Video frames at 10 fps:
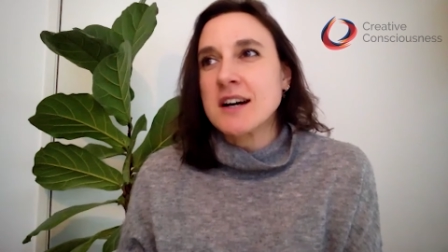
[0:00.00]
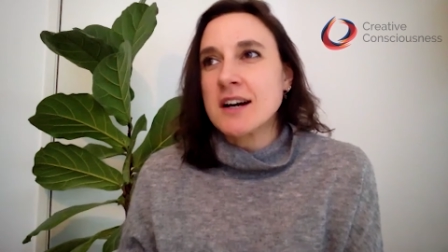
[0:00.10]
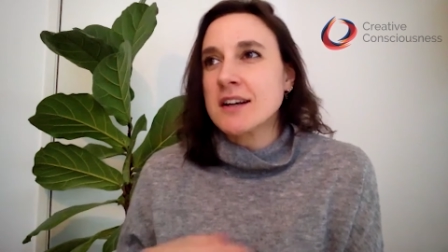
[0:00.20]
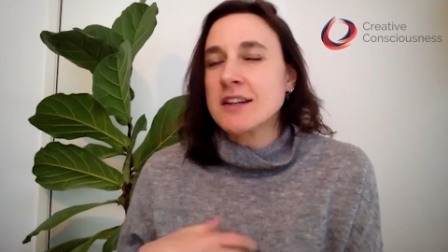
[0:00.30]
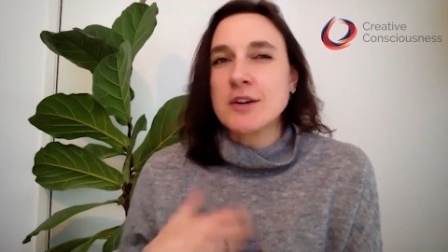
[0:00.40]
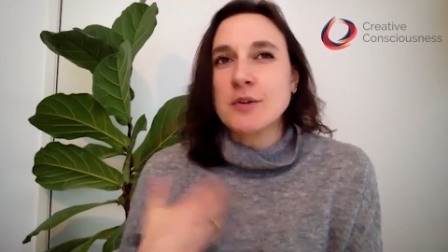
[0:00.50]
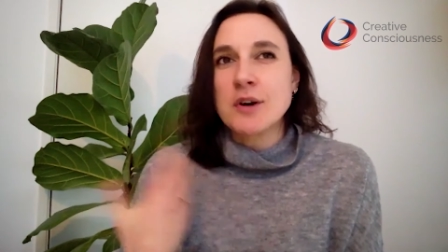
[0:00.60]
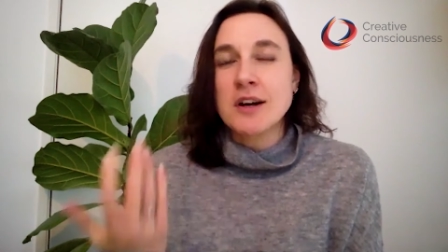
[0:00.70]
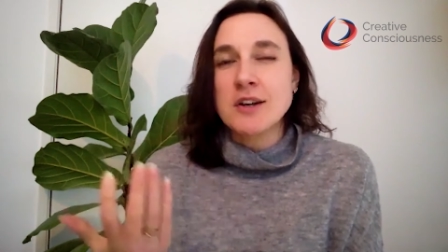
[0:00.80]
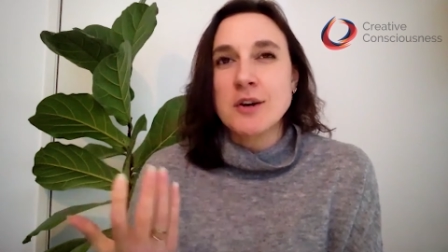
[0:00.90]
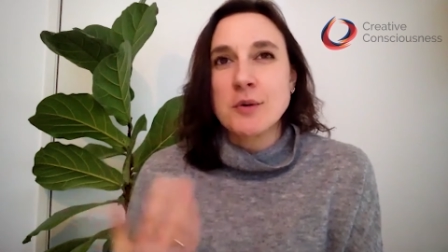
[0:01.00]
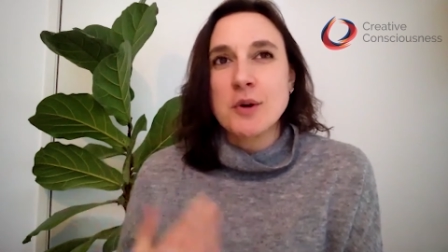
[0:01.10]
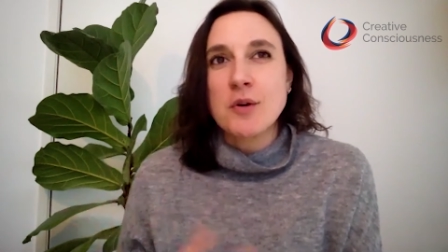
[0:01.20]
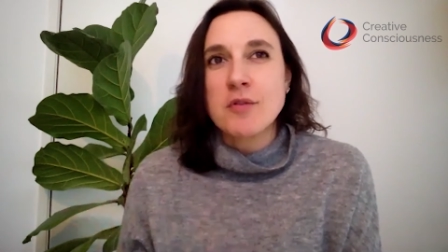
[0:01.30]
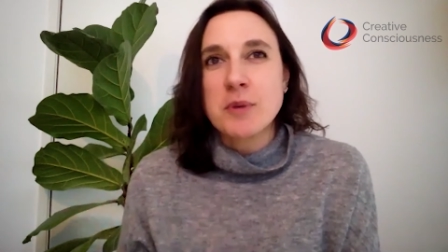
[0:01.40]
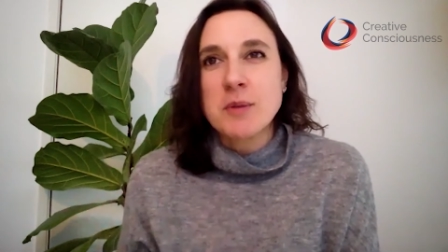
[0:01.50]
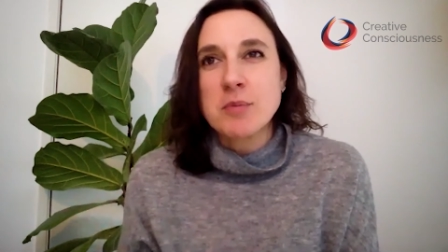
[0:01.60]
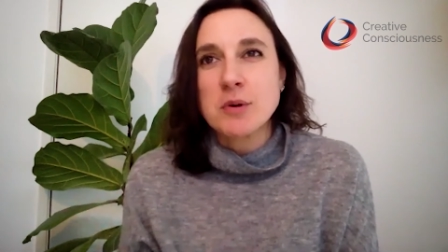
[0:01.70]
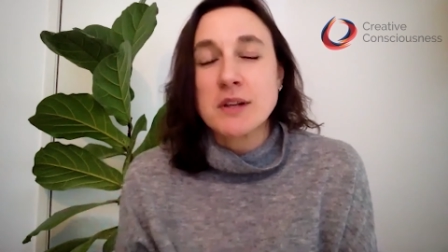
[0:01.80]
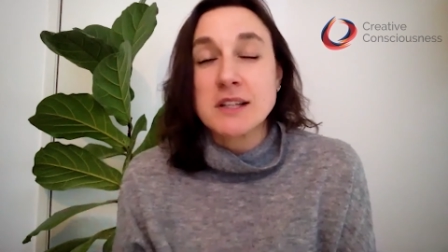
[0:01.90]
uh, you know, I know a lot of
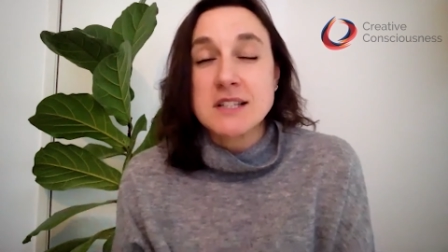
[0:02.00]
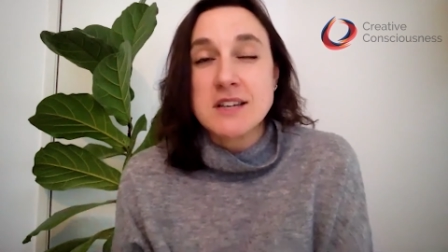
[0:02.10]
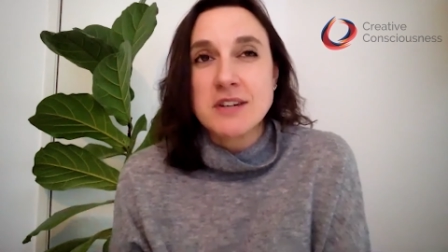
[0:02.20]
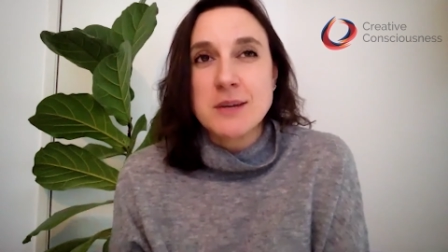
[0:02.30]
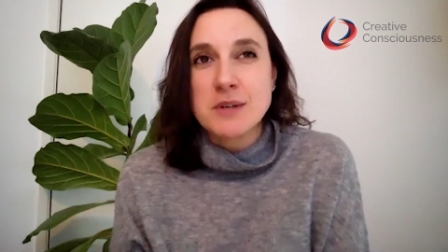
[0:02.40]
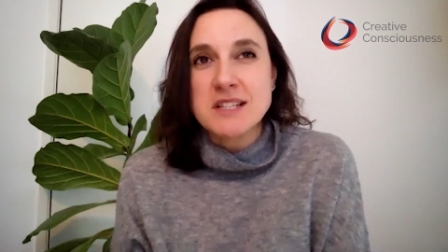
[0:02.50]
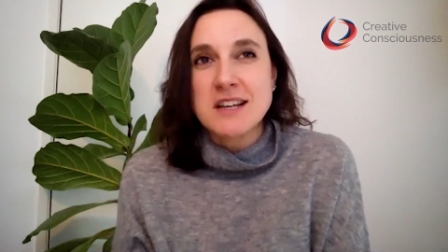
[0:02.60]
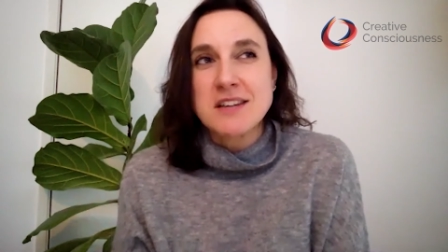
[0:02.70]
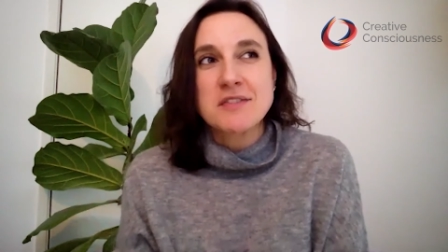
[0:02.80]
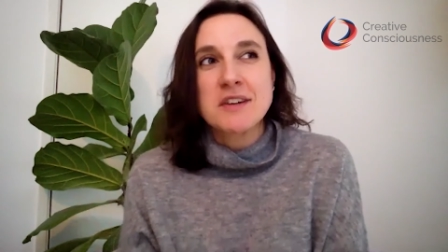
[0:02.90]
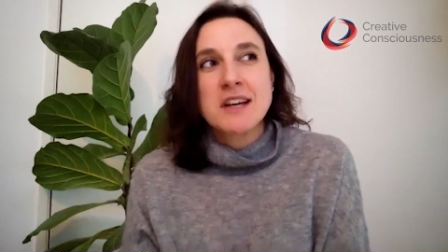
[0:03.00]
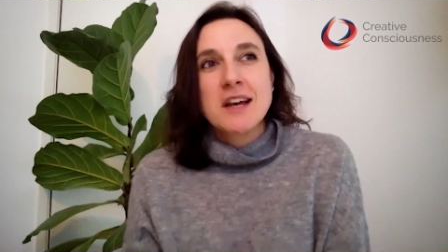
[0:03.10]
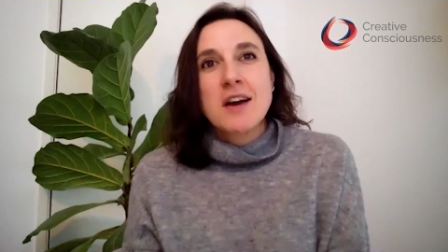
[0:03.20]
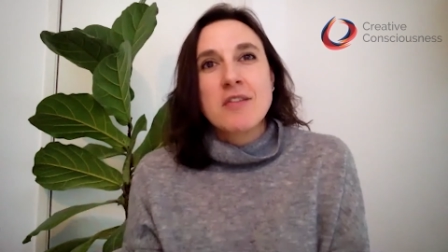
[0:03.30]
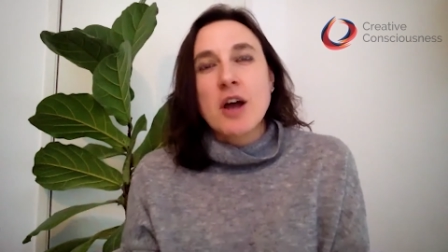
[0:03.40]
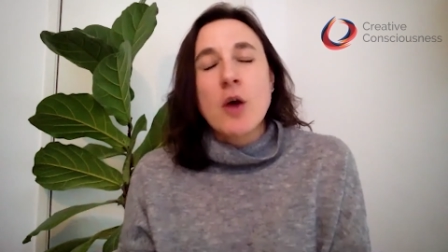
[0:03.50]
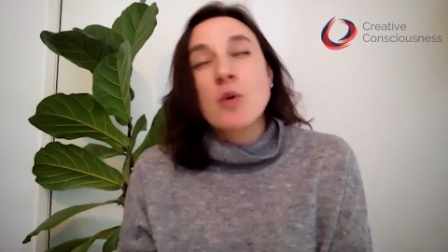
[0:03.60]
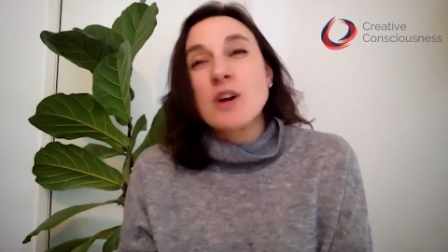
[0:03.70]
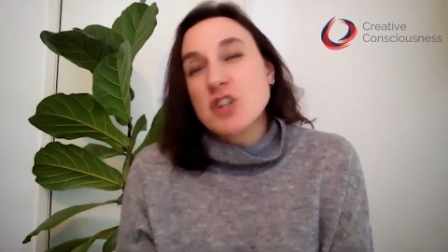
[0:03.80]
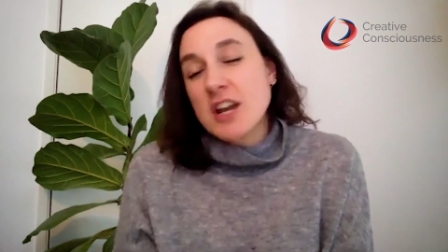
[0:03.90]
people and definitely myself, I
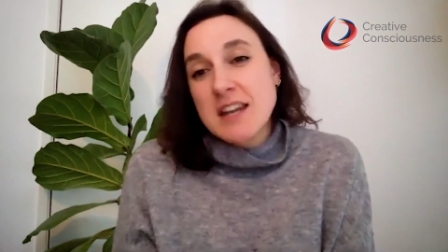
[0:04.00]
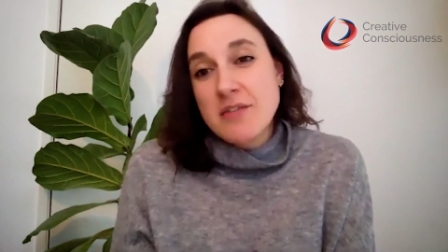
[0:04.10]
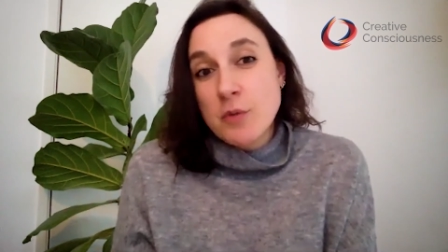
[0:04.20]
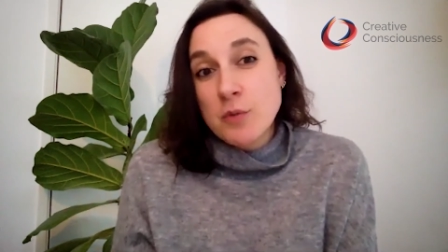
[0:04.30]
wish I never